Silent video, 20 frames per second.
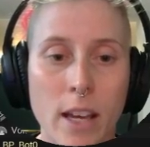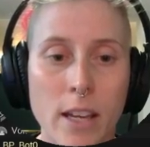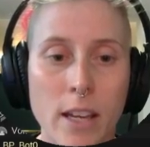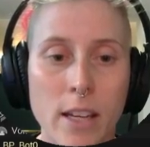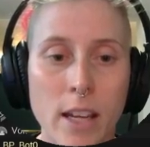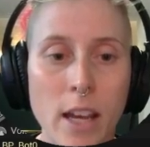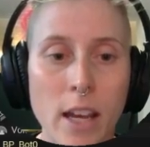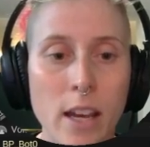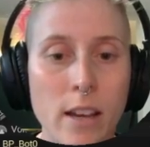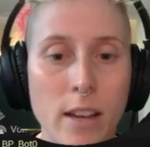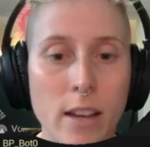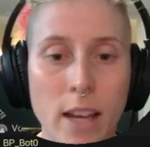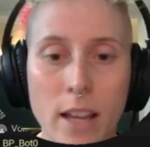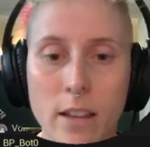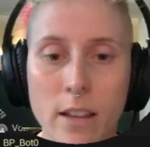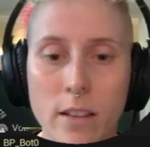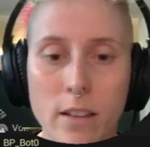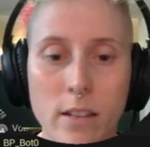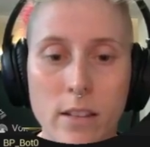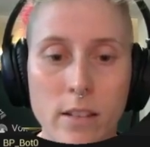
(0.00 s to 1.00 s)
yeah,
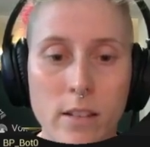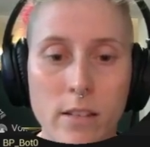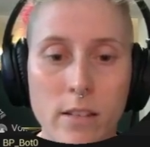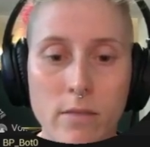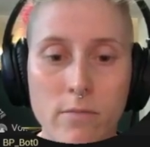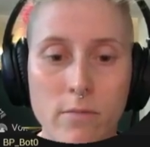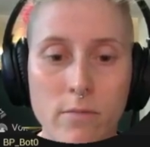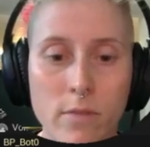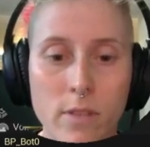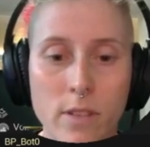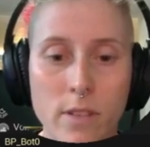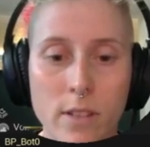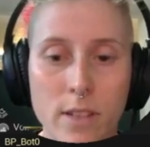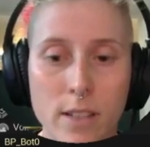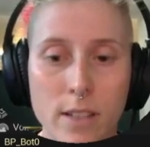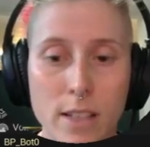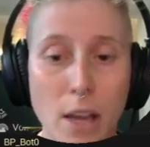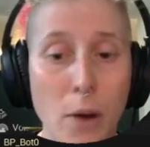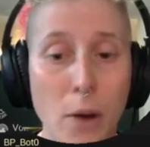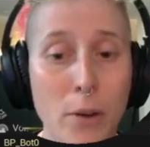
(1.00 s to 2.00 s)
and
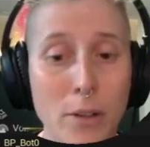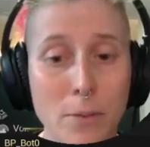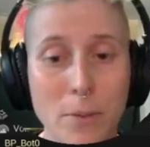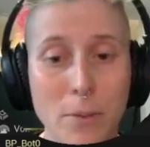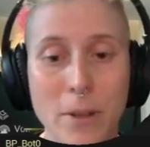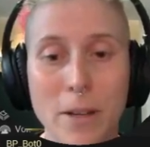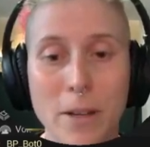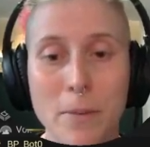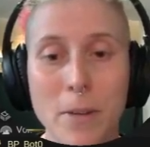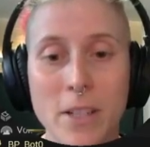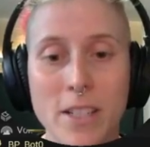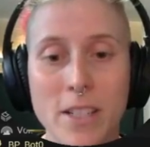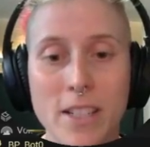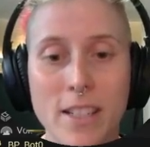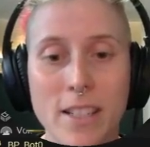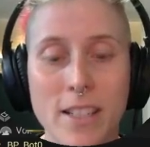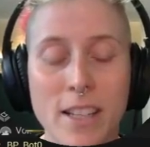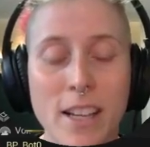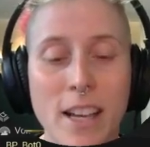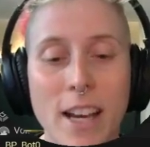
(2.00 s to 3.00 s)
that was pretty much
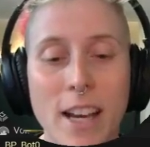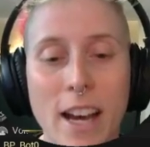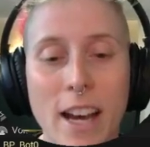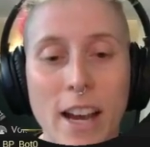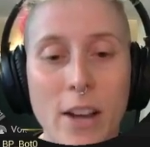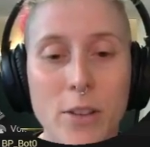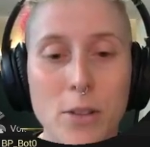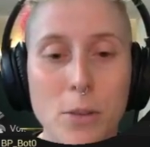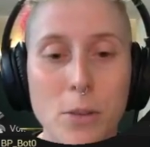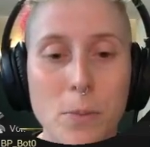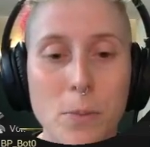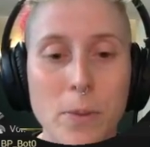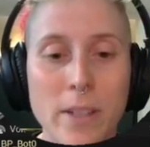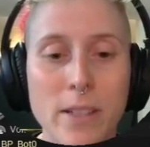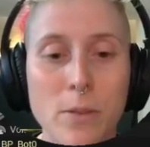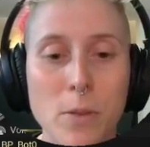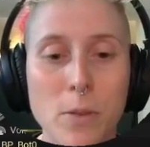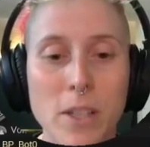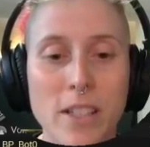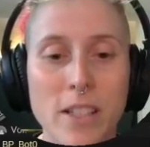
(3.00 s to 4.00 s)
it. I also
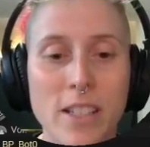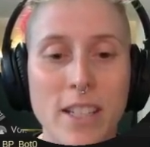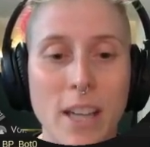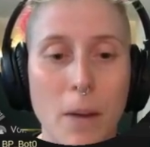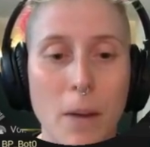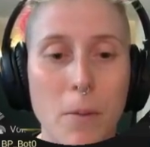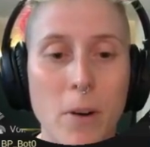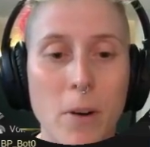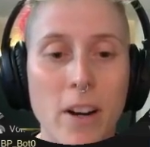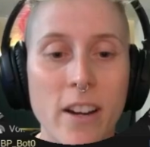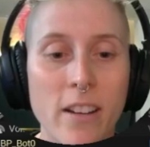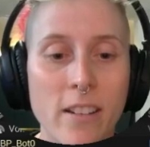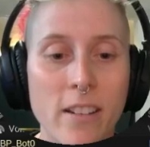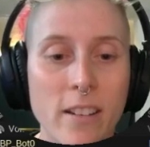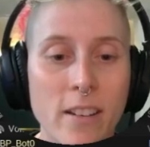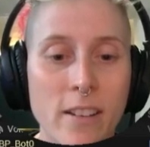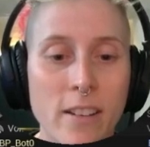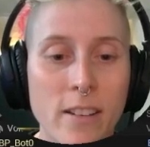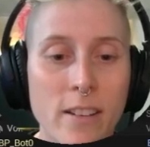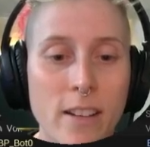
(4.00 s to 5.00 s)
played with the camera,
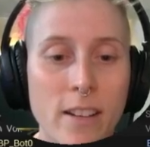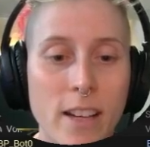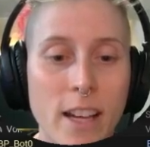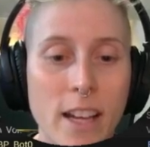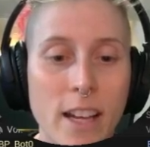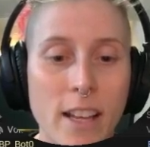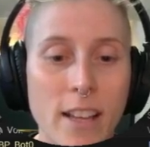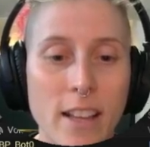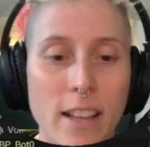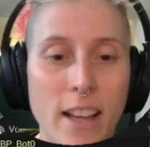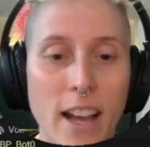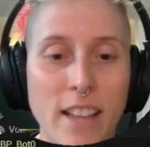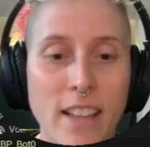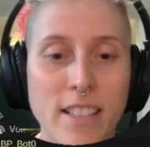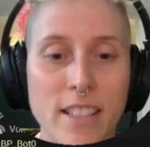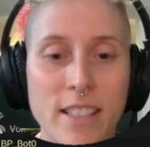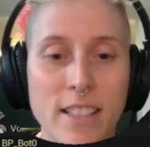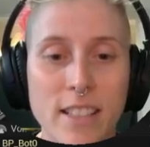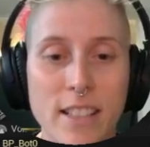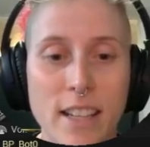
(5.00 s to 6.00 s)
and as
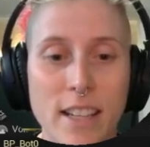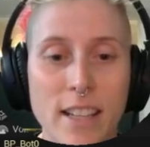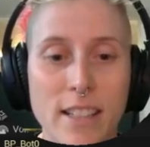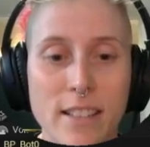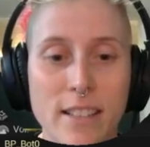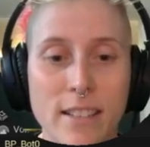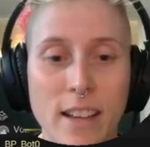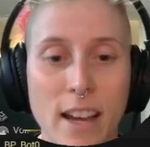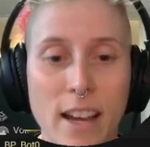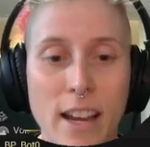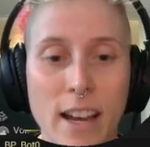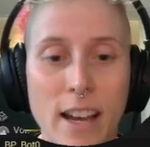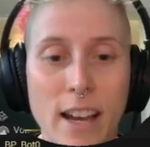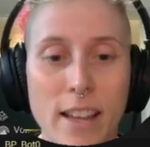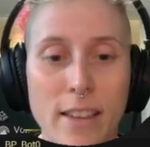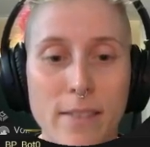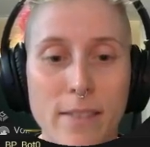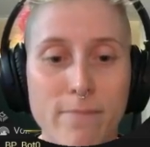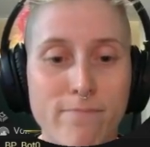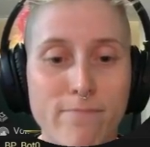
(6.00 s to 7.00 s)
I said, I had